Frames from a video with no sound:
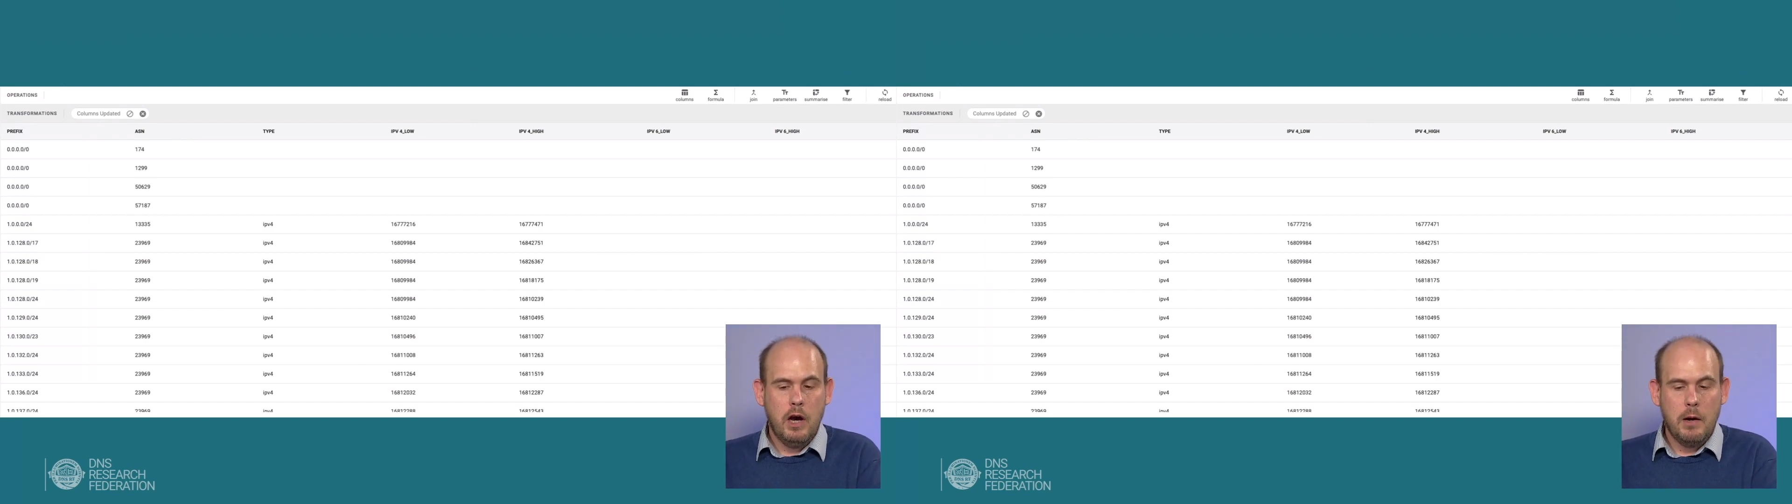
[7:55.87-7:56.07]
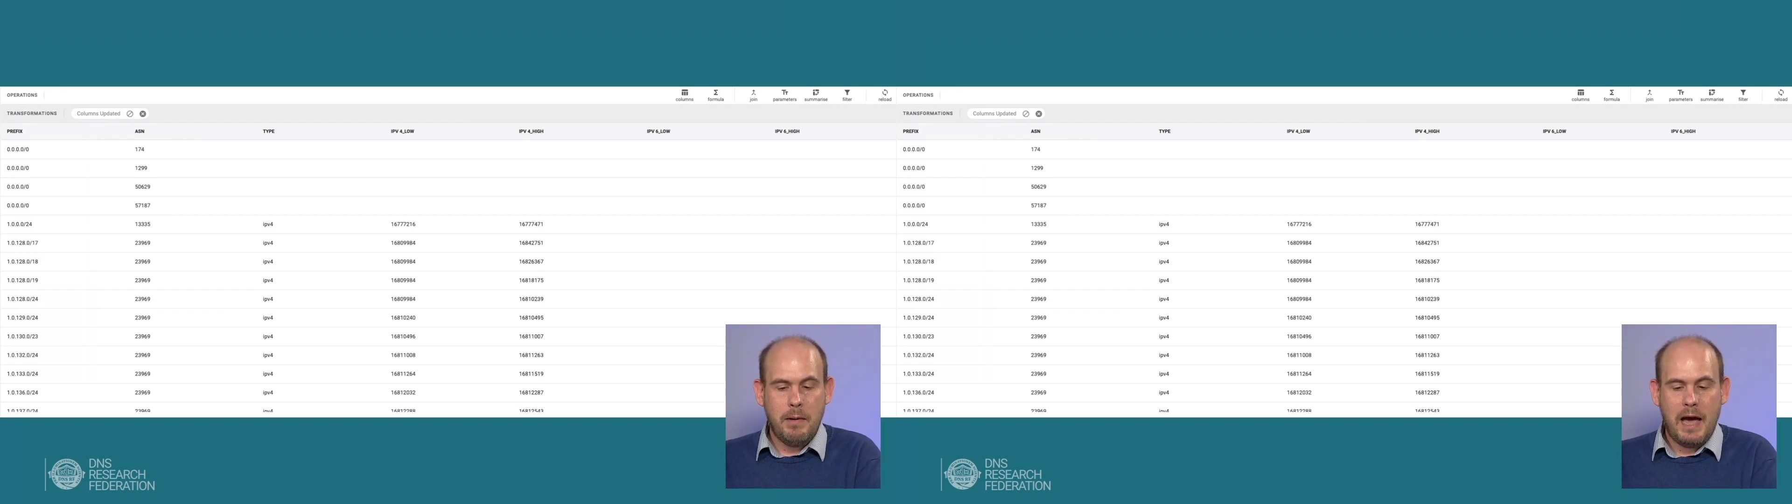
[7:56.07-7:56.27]

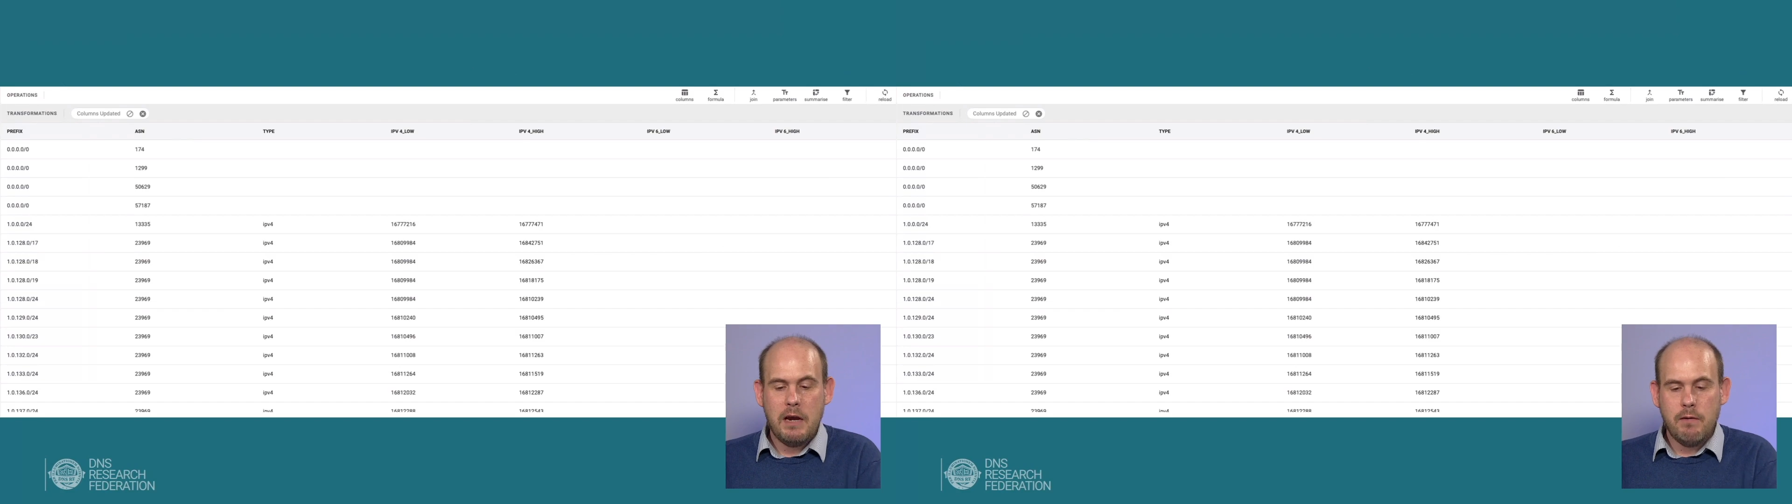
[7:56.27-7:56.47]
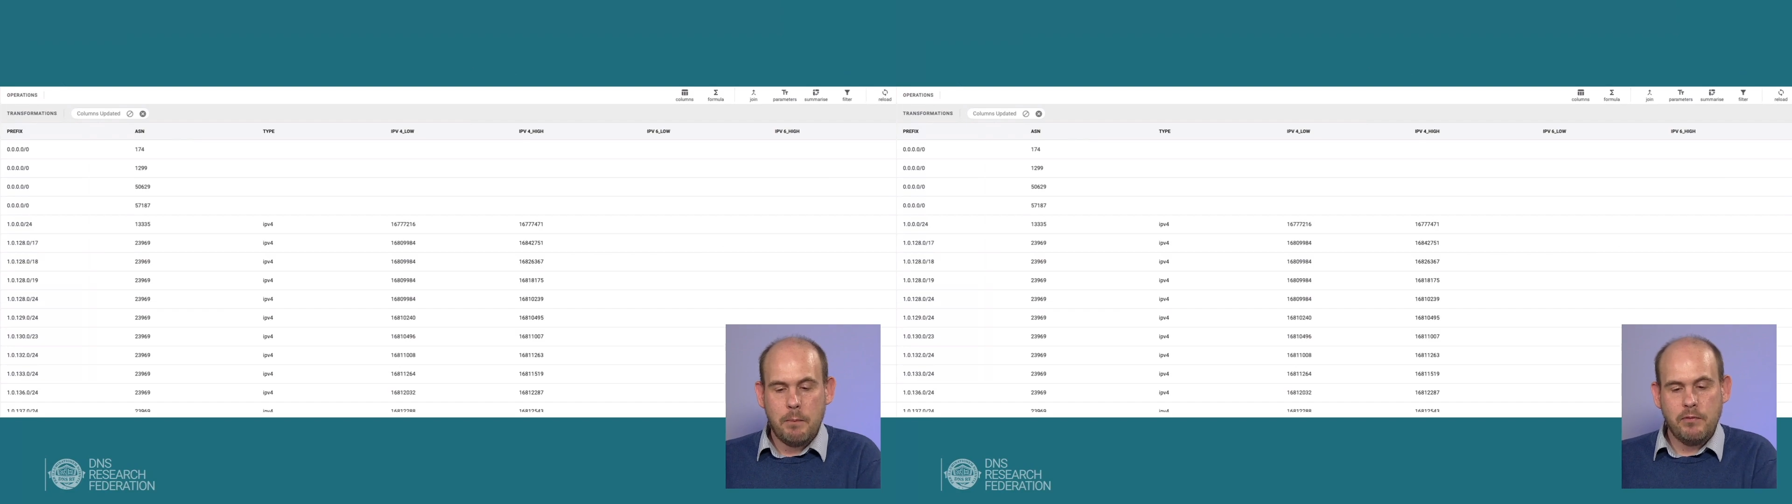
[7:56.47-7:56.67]

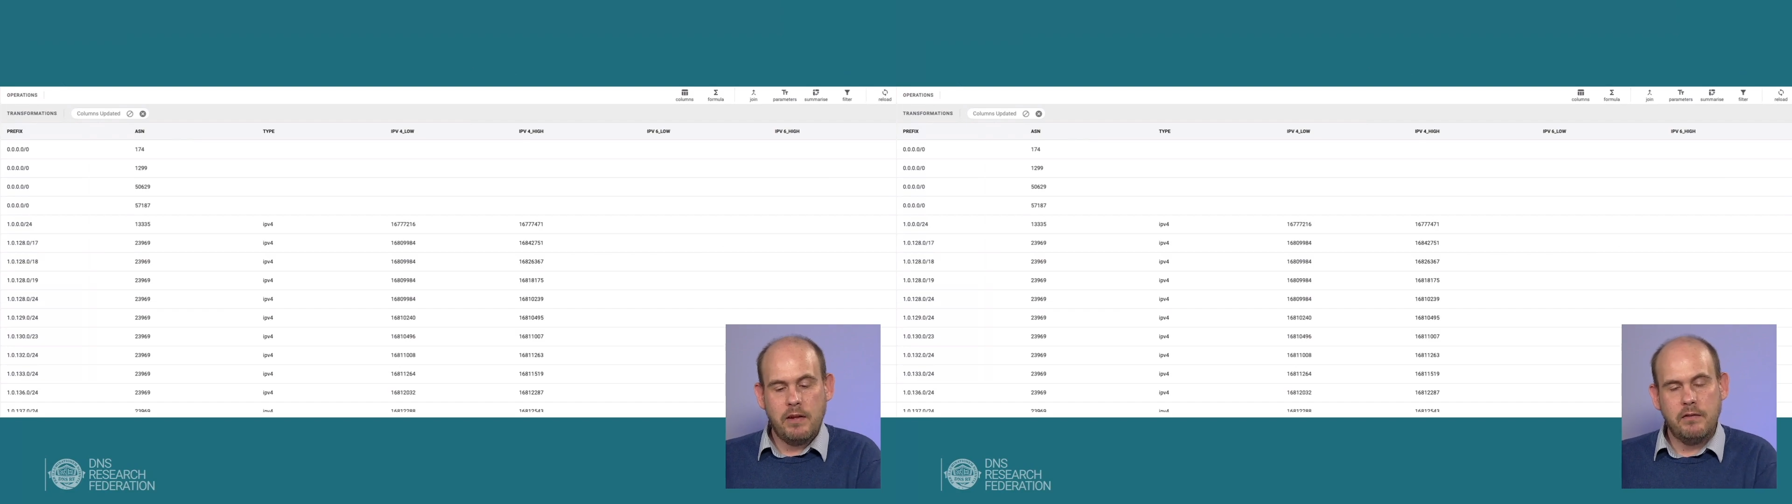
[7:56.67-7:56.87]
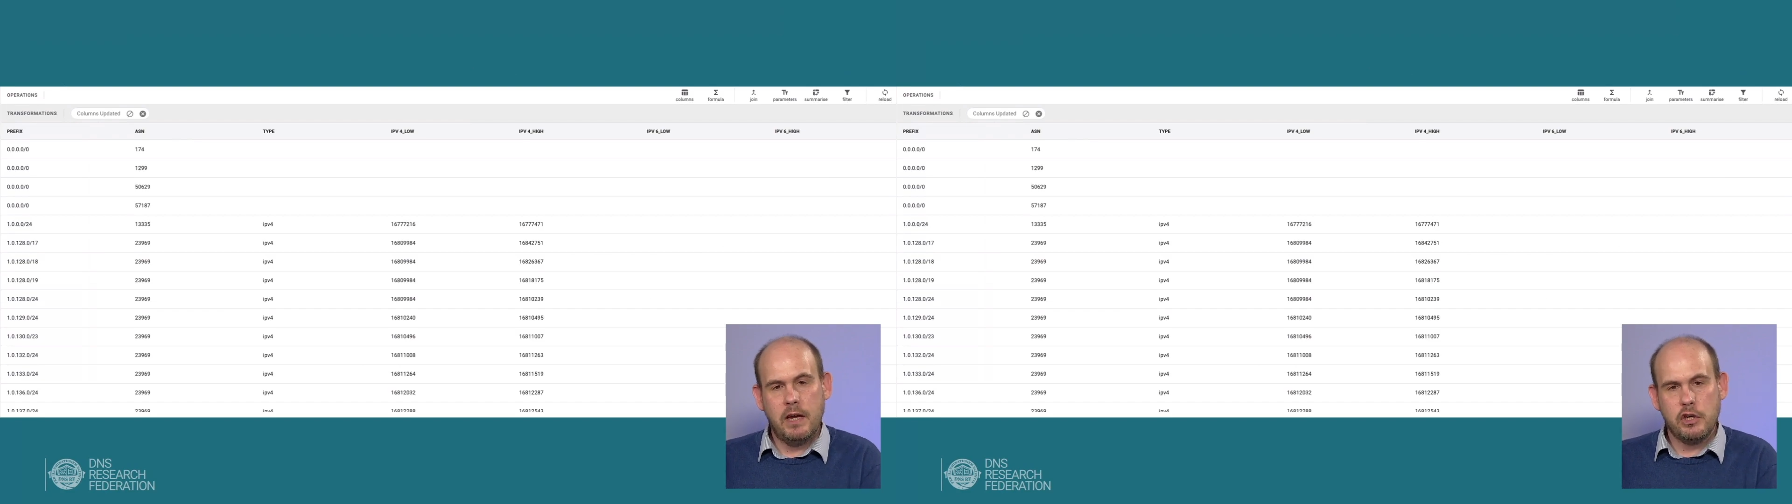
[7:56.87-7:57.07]
a
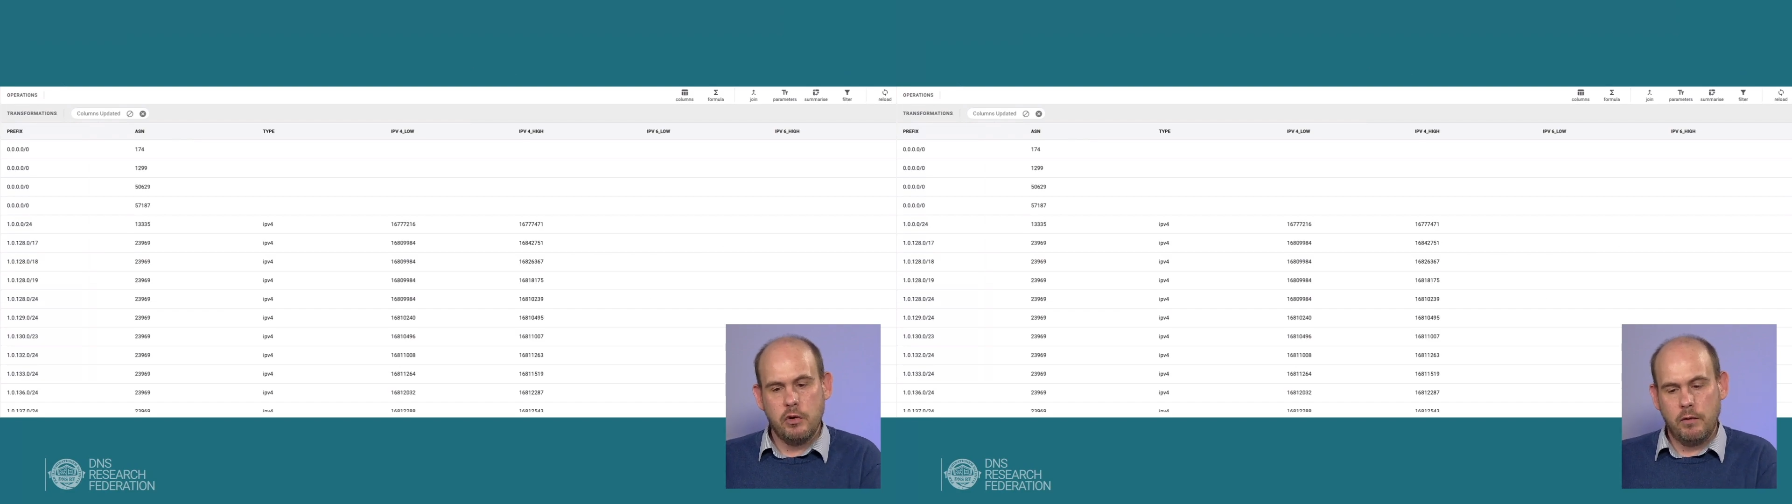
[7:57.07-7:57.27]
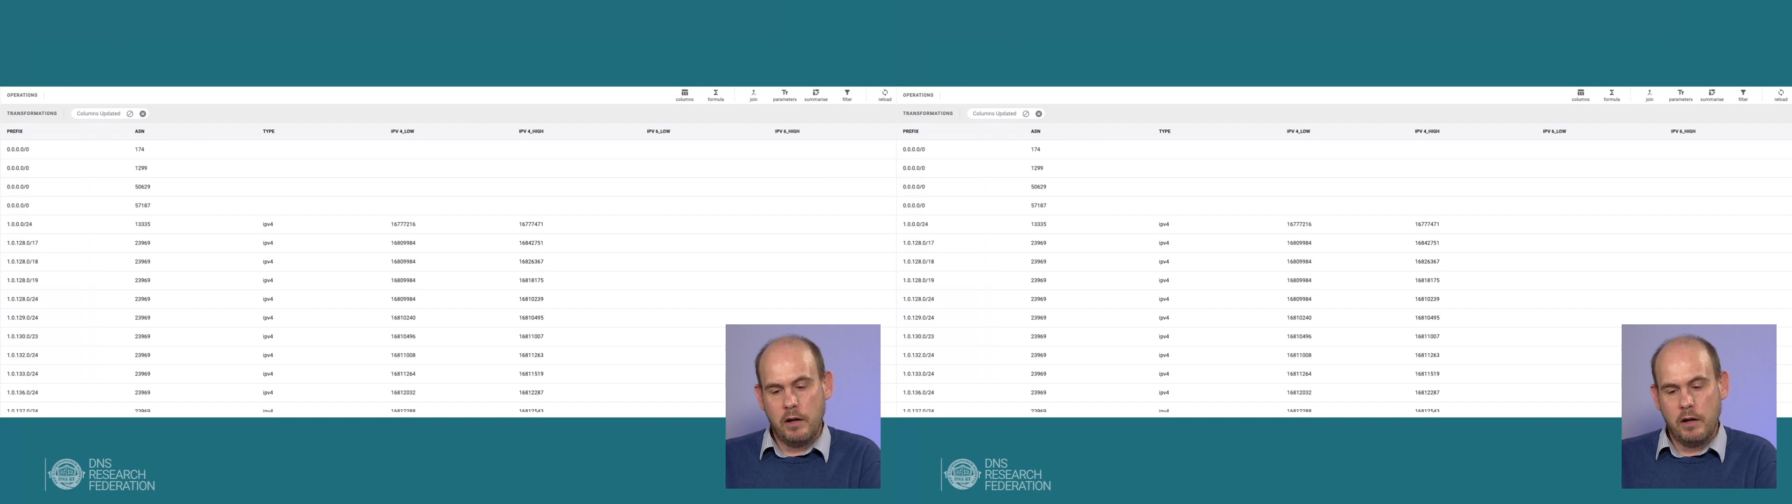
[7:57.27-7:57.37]
representation of the